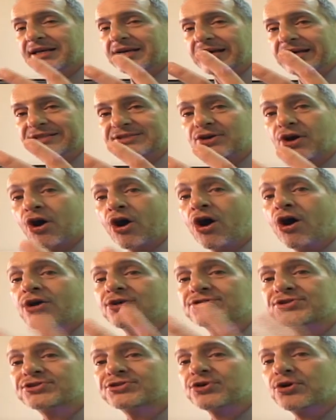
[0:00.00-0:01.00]
It's
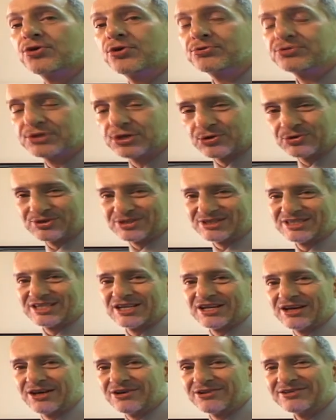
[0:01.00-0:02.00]
all show, don't
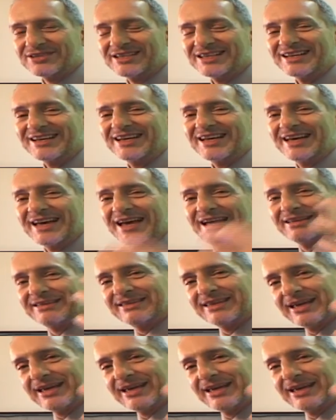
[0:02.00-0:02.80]
tell. And